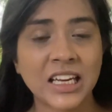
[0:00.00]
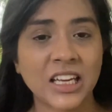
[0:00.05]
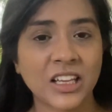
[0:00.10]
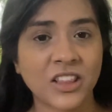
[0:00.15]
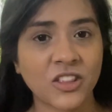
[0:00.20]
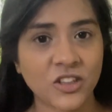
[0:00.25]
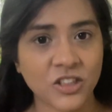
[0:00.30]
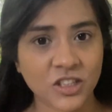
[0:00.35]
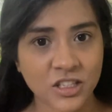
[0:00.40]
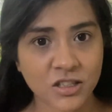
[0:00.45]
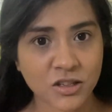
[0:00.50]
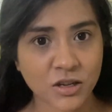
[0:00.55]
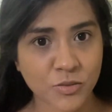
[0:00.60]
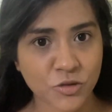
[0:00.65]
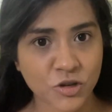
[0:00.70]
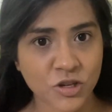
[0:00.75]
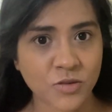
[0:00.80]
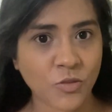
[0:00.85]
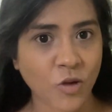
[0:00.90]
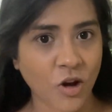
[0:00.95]
in the
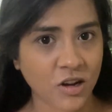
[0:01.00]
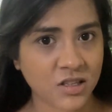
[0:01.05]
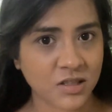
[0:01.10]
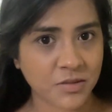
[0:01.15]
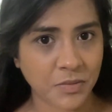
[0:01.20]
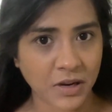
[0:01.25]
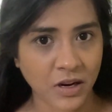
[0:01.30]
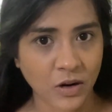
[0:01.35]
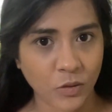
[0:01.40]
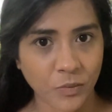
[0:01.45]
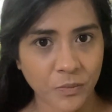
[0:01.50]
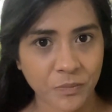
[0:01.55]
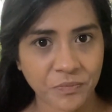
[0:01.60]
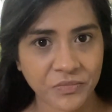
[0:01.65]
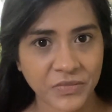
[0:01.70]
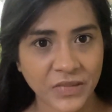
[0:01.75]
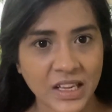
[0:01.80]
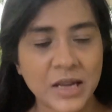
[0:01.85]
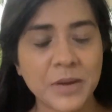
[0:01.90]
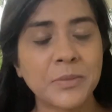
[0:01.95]
description box below.
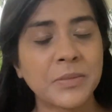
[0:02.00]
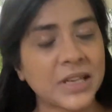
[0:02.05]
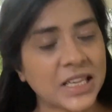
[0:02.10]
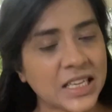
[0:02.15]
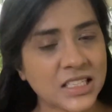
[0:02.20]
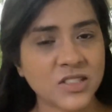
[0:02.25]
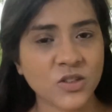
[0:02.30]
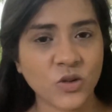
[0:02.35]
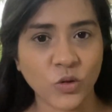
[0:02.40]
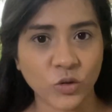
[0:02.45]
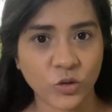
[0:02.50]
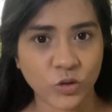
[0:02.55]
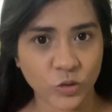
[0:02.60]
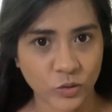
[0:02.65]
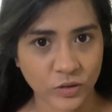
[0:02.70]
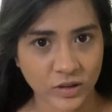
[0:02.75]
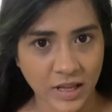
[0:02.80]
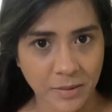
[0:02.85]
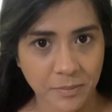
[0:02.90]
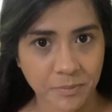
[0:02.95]
Please go
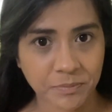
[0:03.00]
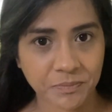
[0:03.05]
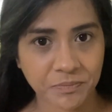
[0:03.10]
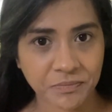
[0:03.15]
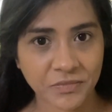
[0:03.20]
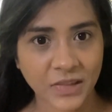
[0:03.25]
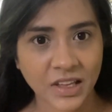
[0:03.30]
through them.